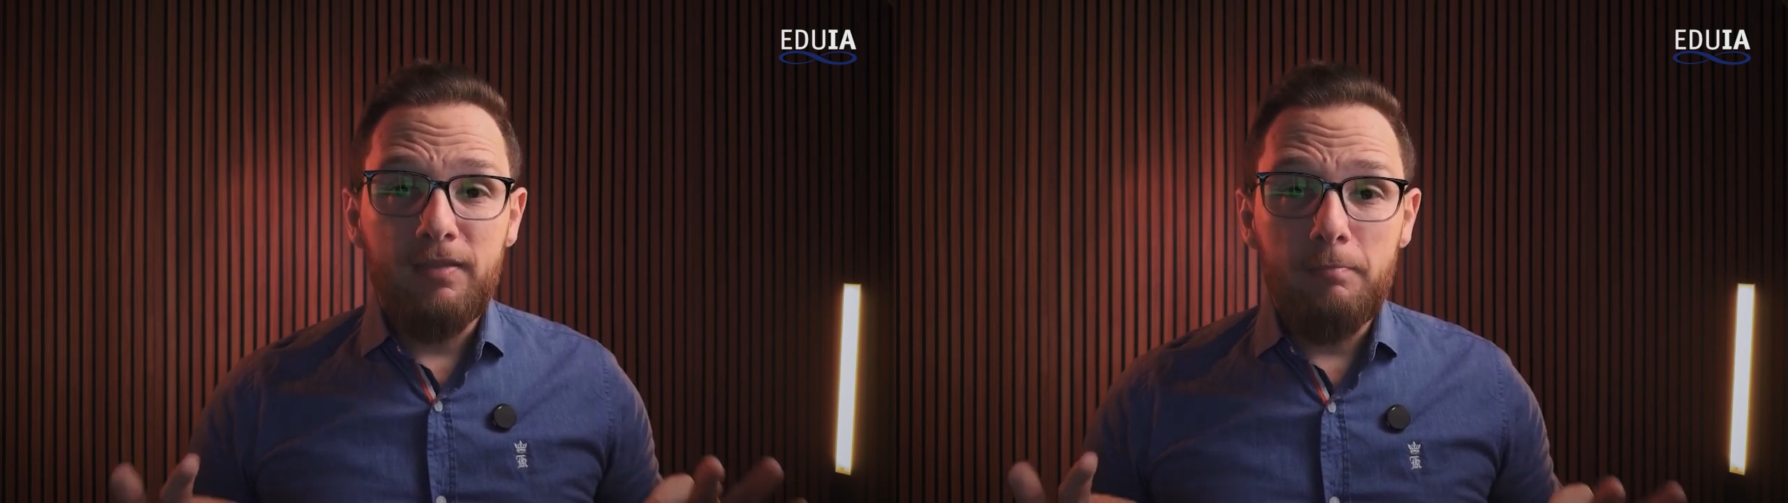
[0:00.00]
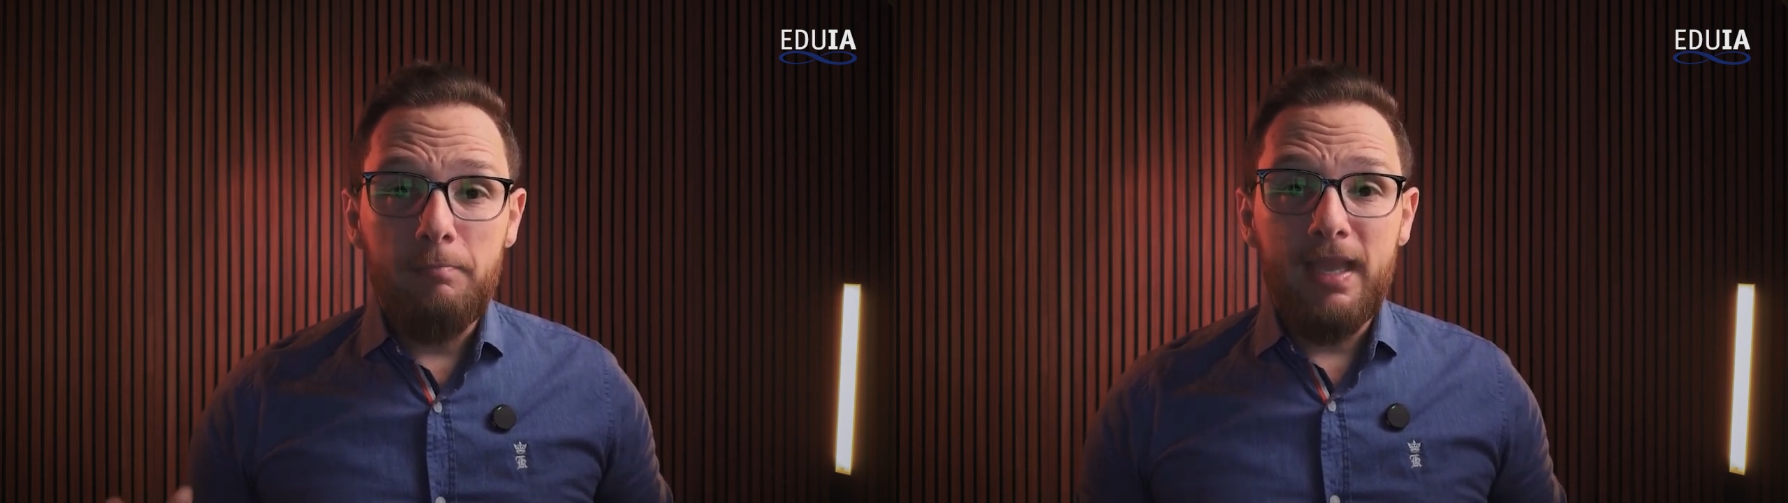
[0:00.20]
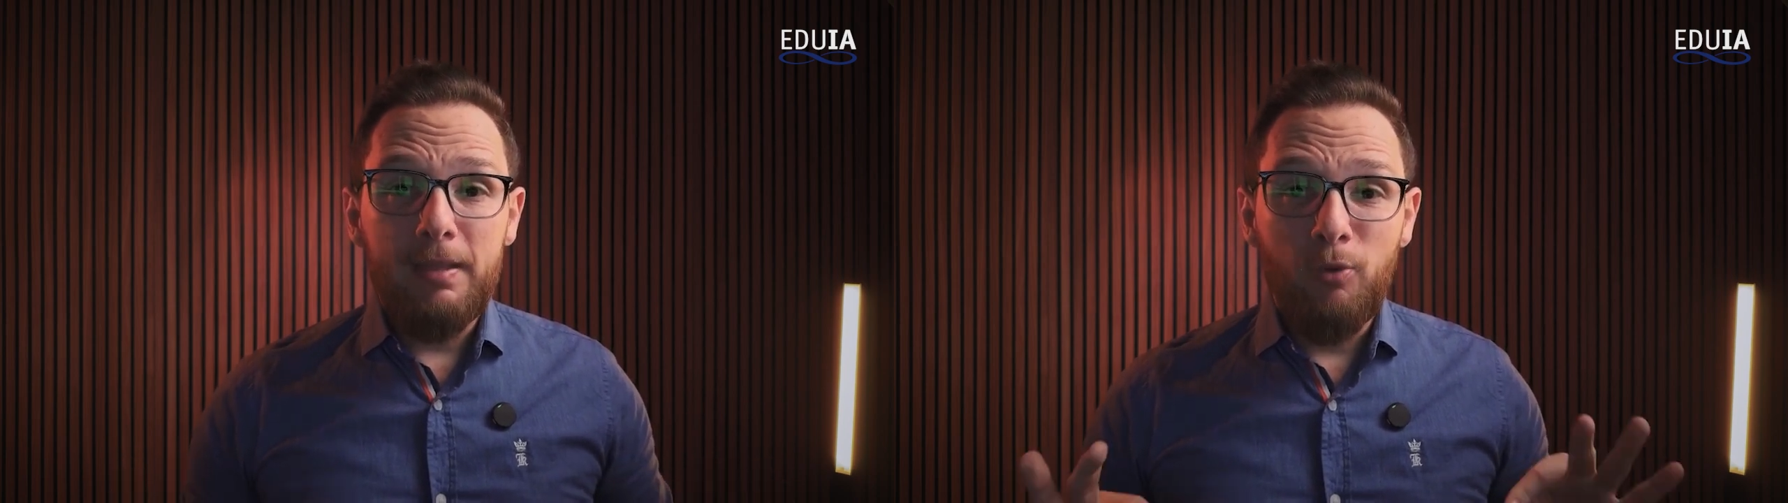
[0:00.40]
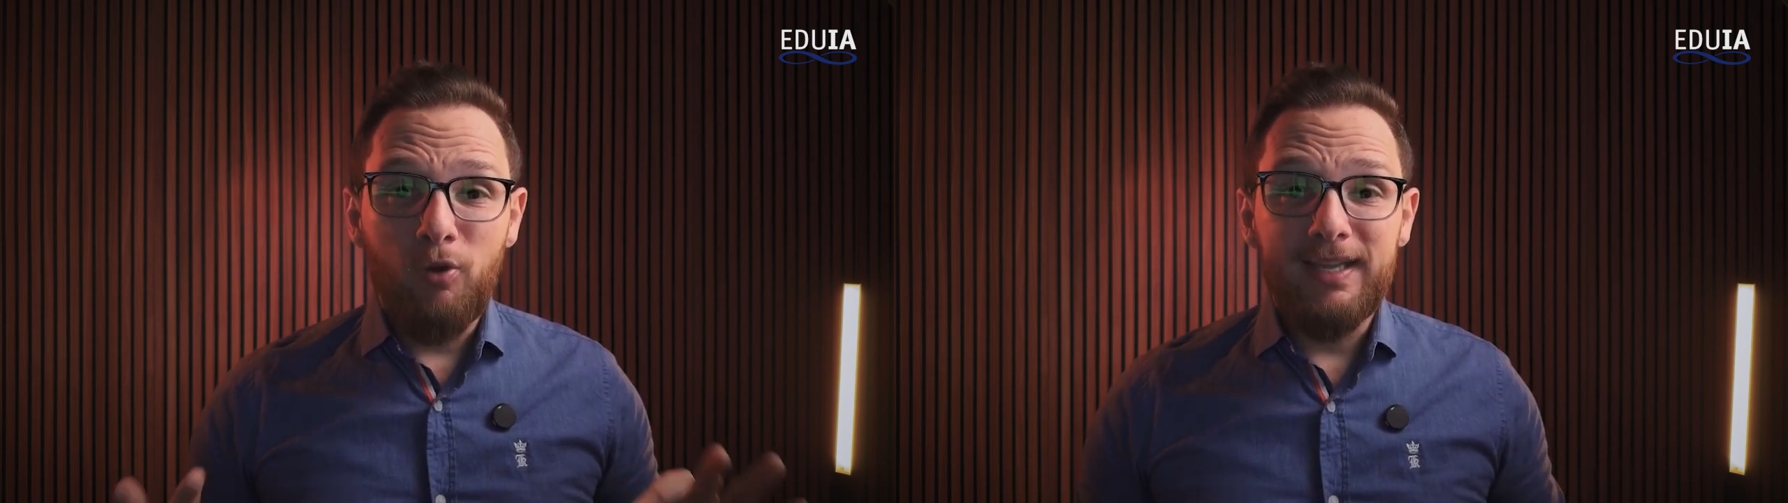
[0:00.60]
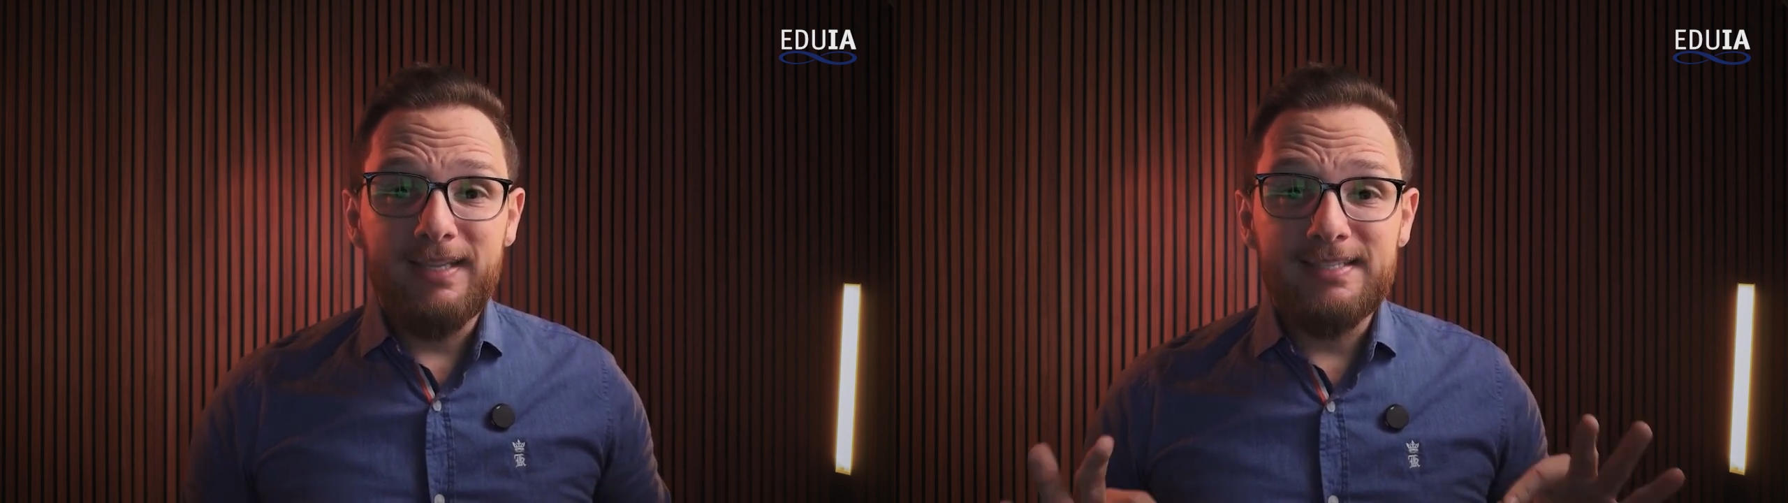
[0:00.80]
The main
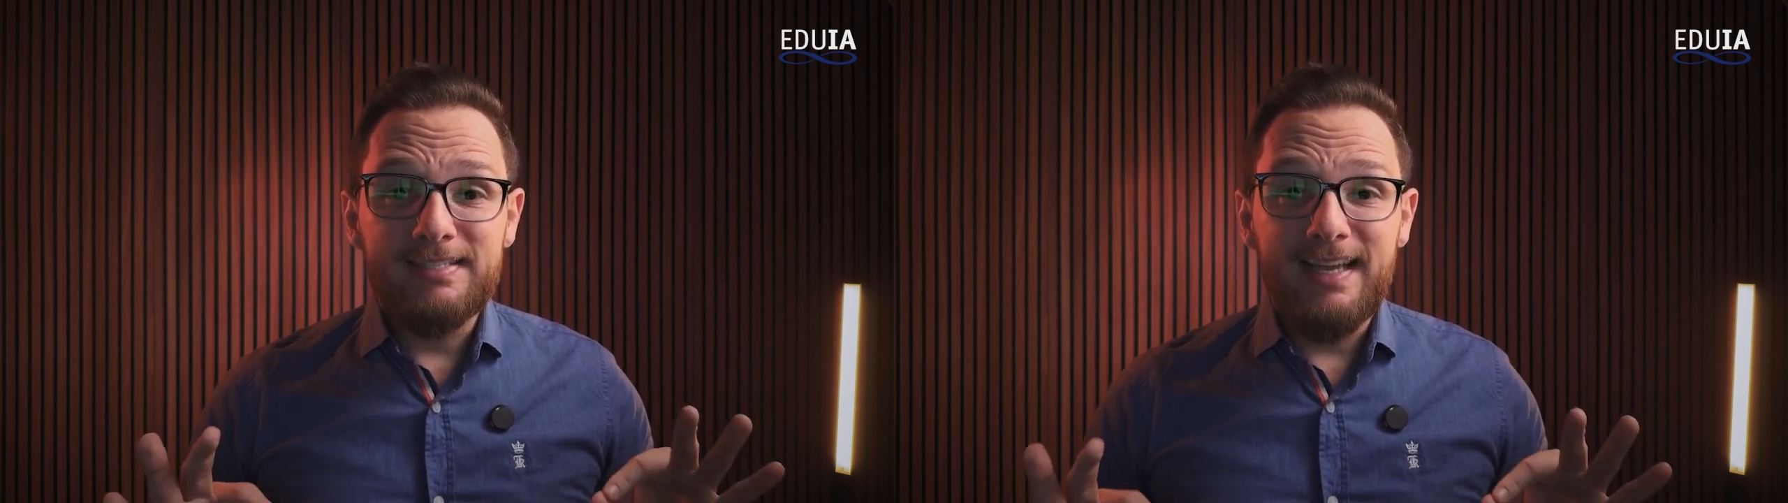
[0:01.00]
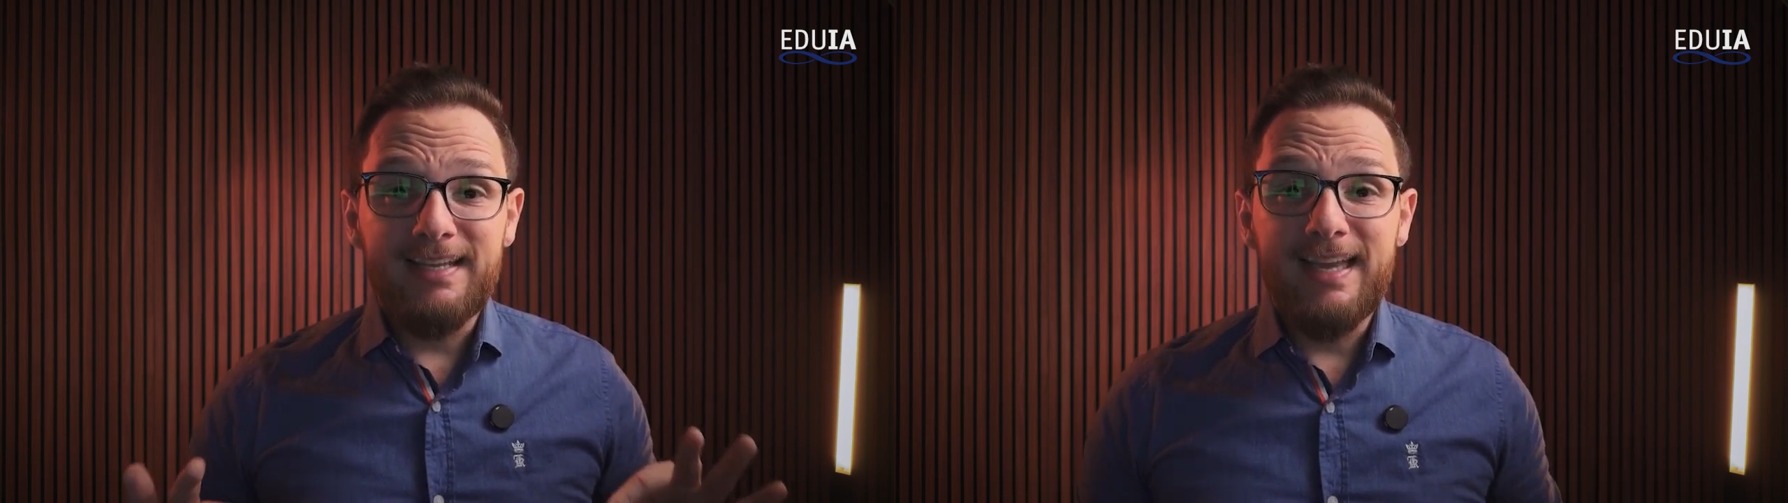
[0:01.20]
point is that